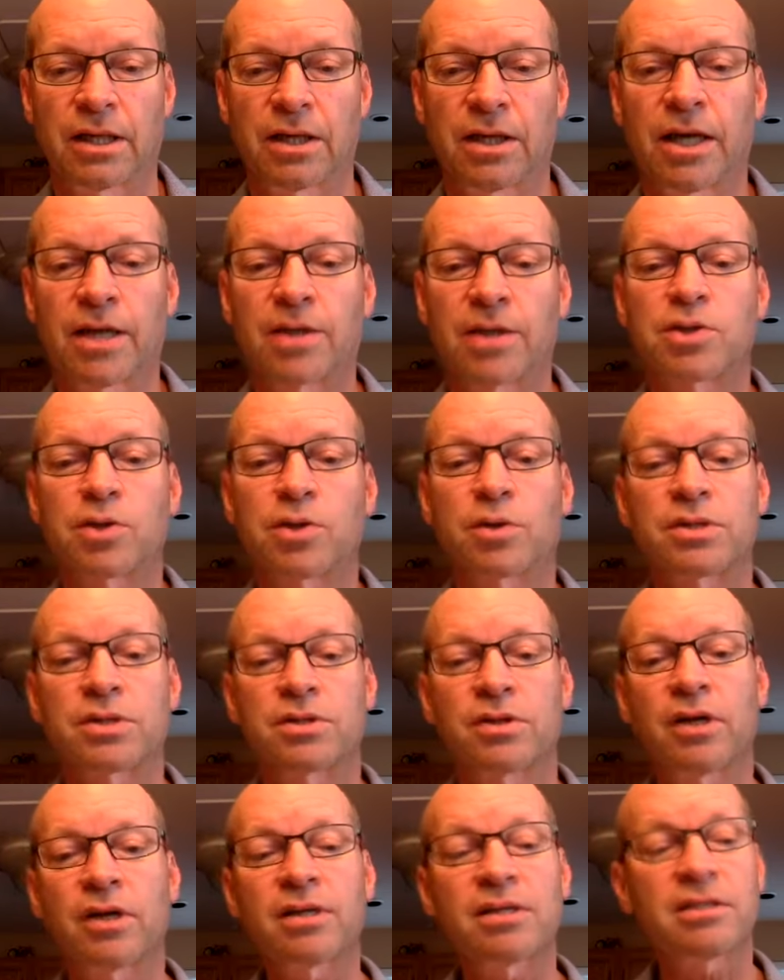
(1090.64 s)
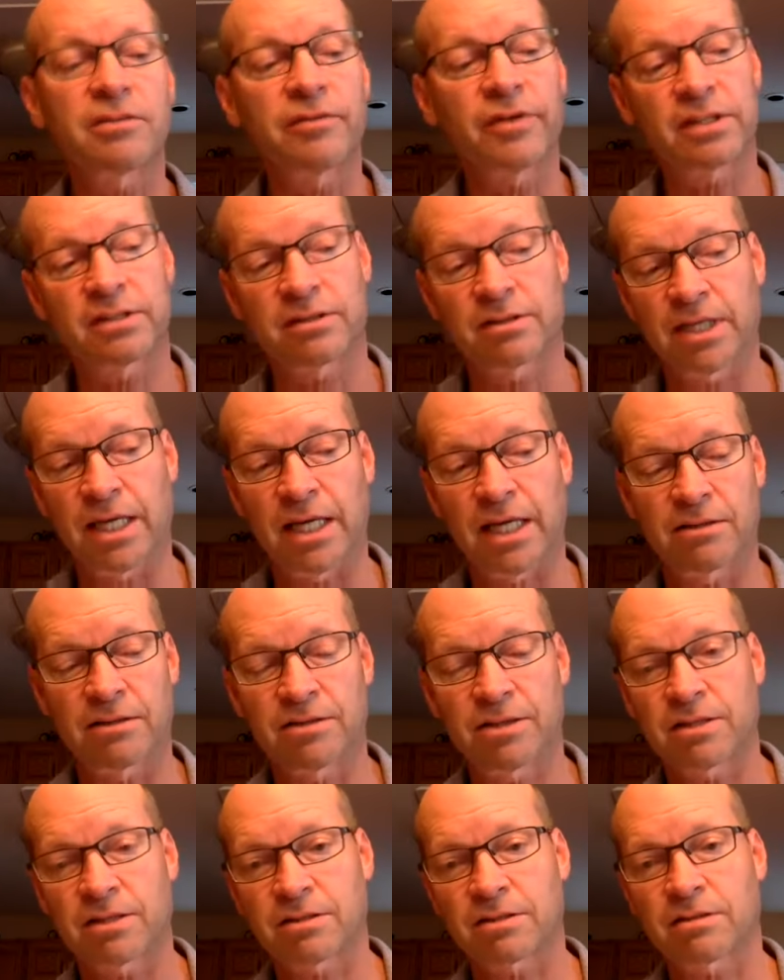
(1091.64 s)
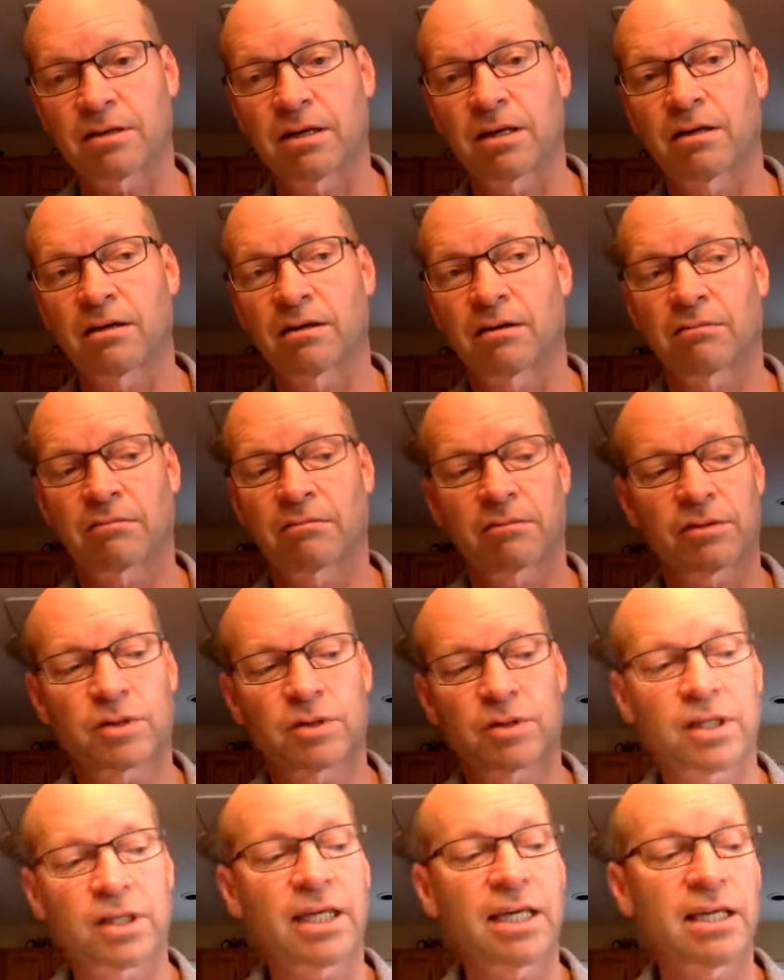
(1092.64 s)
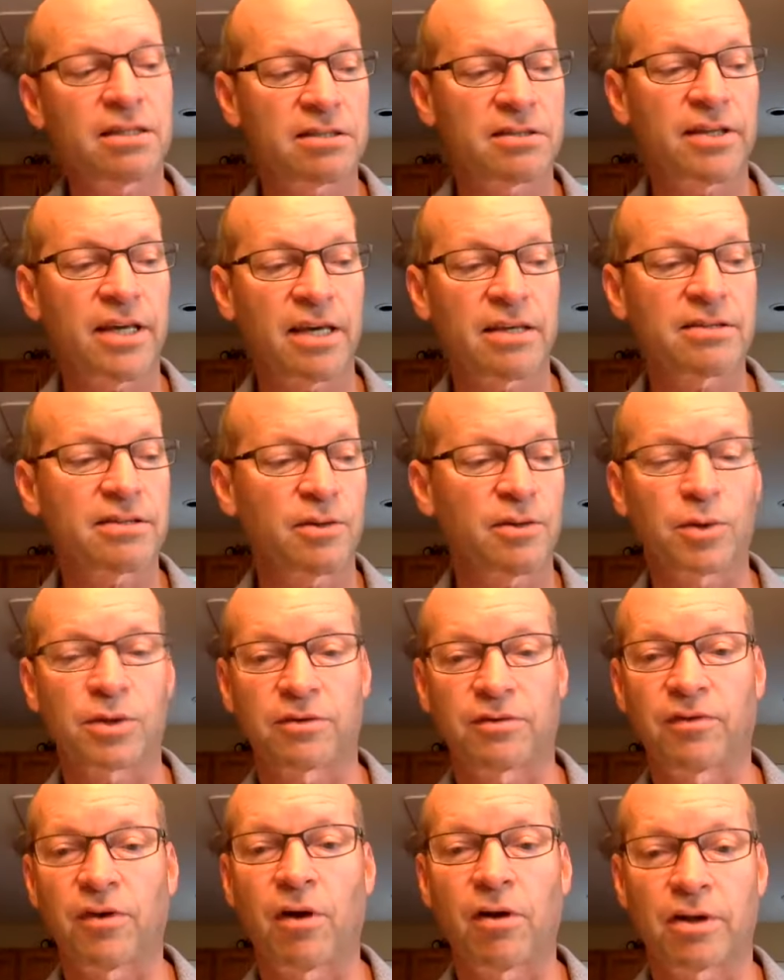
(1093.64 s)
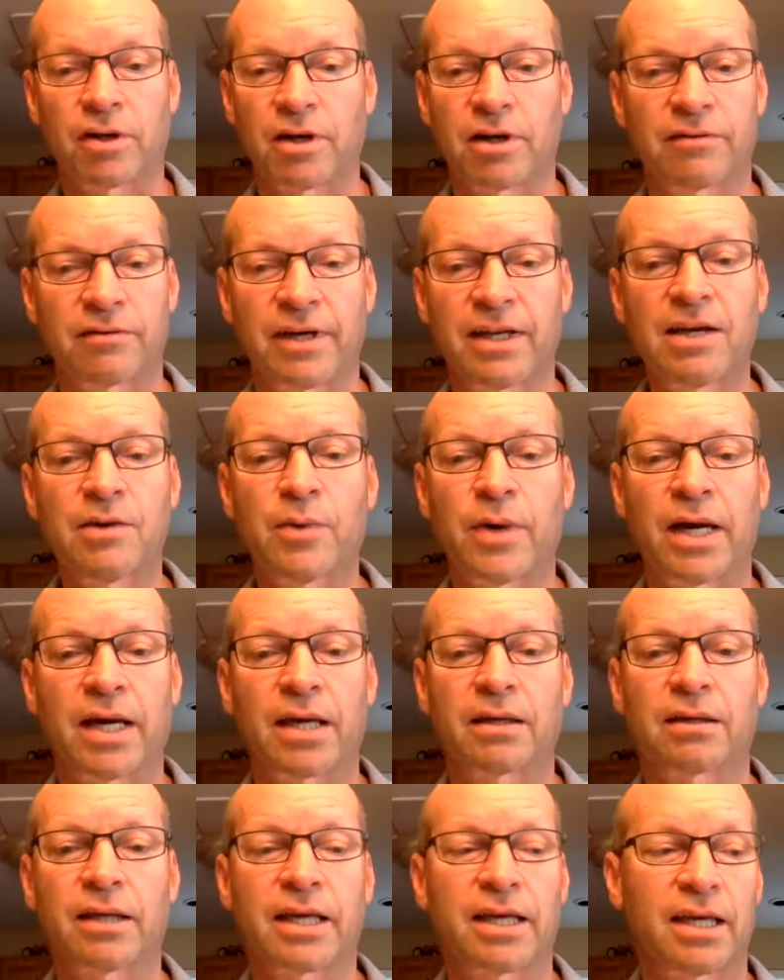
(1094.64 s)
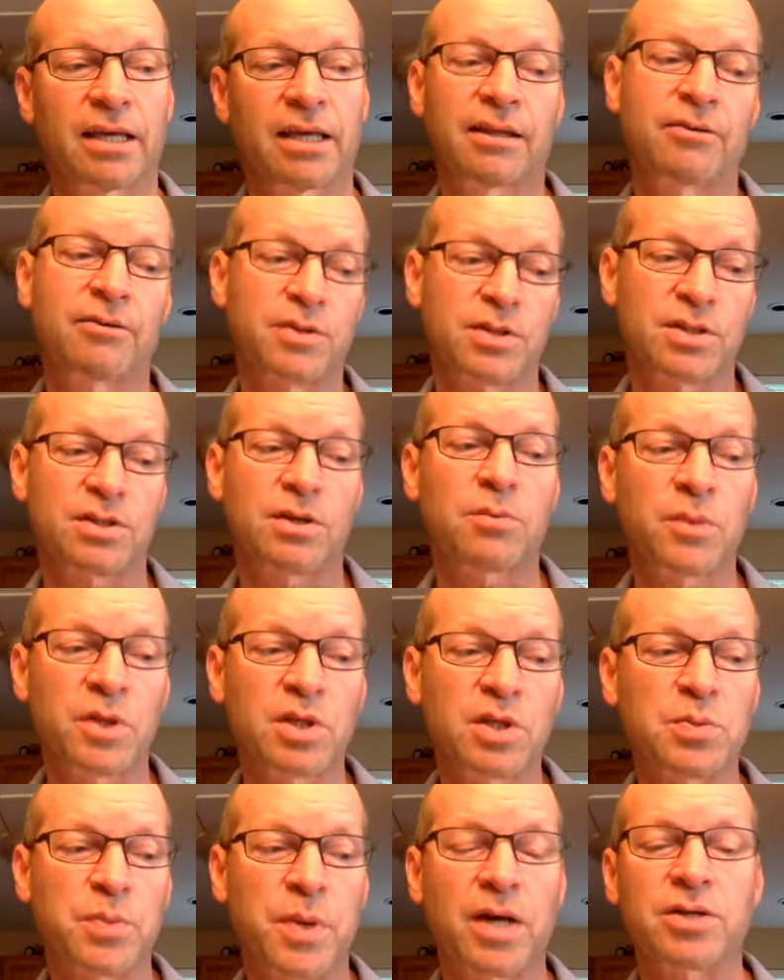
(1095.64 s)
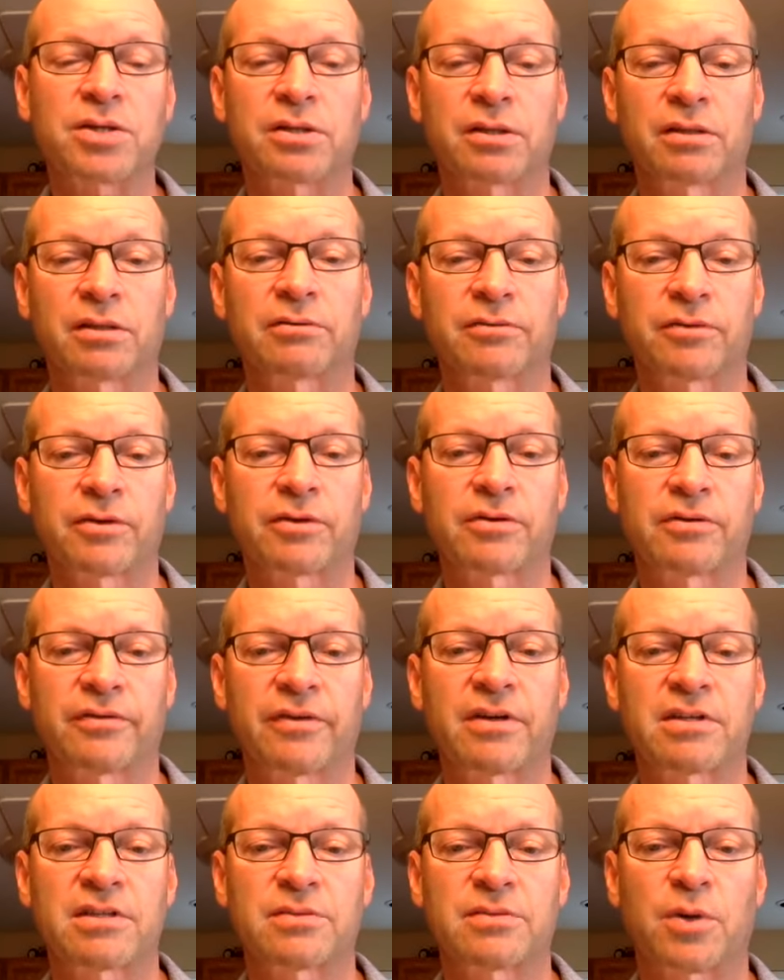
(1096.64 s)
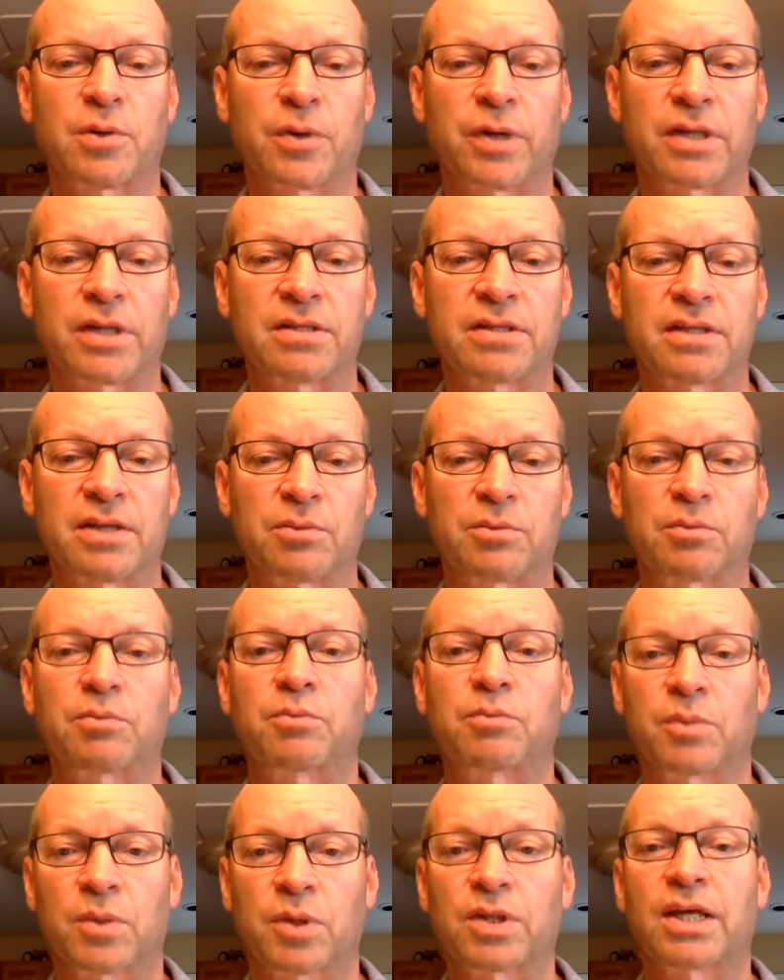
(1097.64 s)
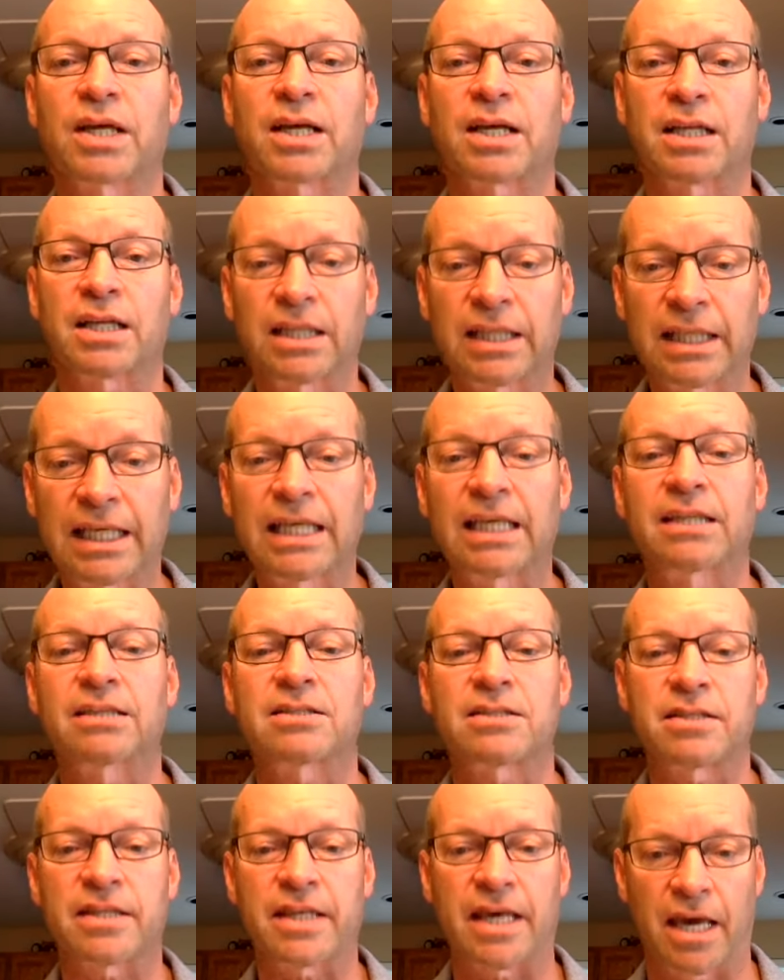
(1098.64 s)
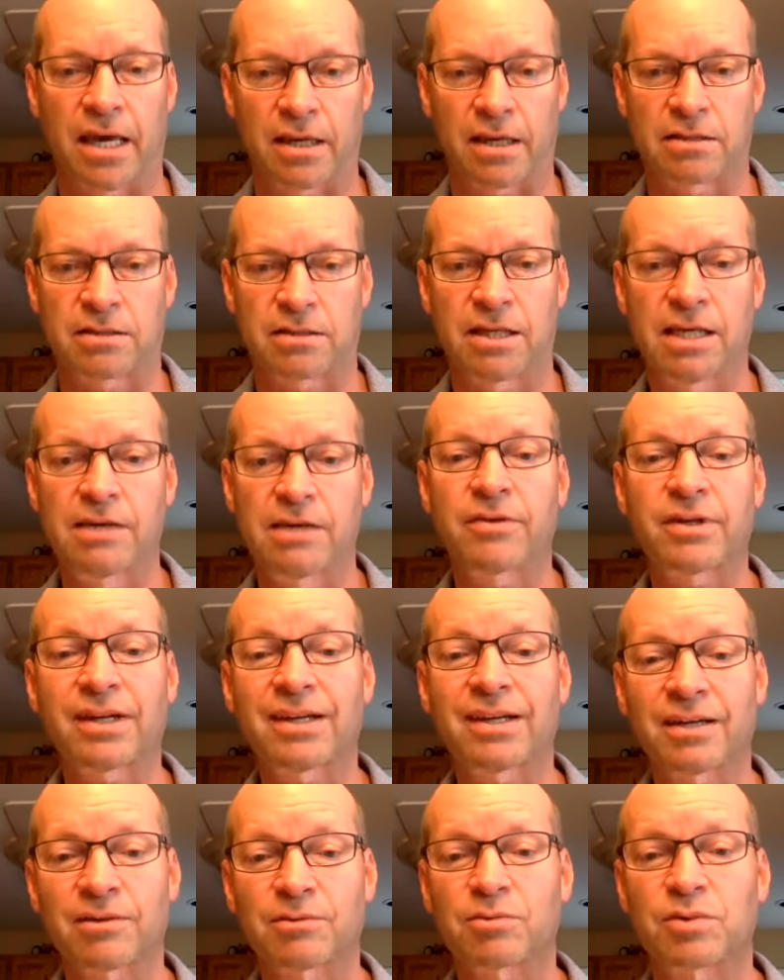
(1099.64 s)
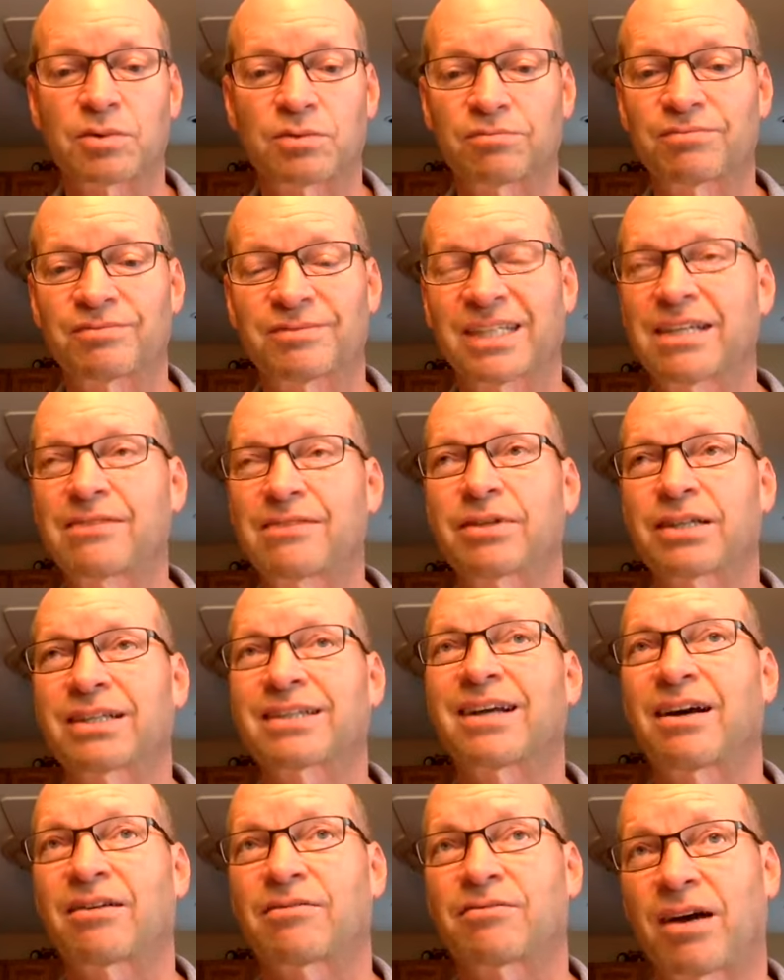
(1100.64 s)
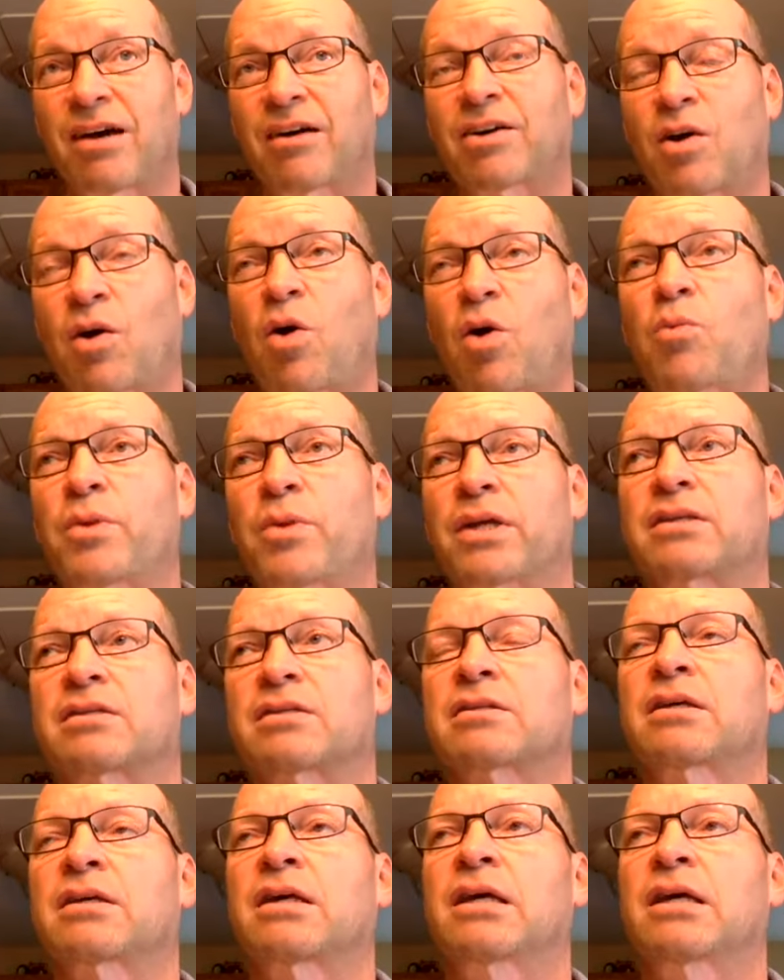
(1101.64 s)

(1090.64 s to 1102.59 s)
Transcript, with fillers: and so it's not as if it it just cleans things that would have fallen off anyway. Like it, there's something special in fruit and vegetable rinse that mm-hmm. that cleans things, even like yeah. even on, on, almonds.